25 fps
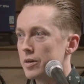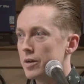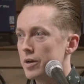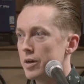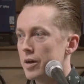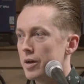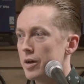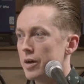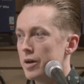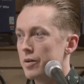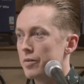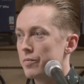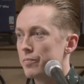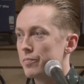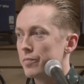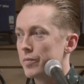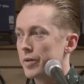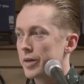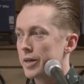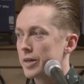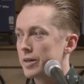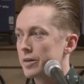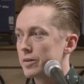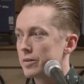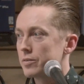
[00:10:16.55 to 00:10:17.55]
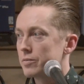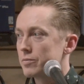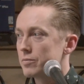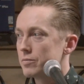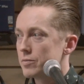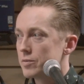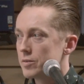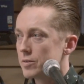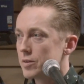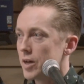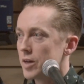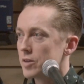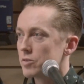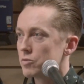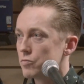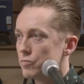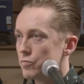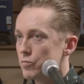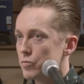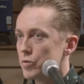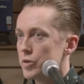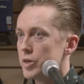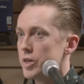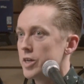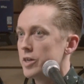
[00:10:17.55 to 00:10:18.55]
Like that's
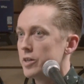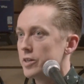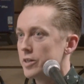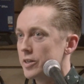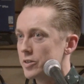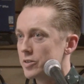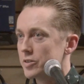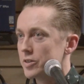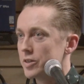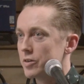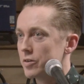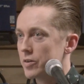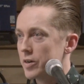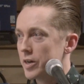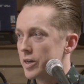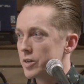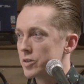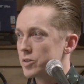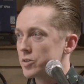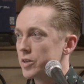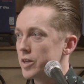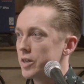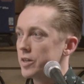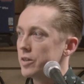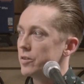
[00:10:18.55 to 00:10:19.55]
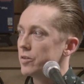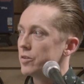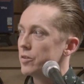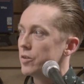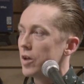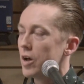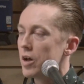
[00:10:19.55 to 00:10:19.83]
really serious. And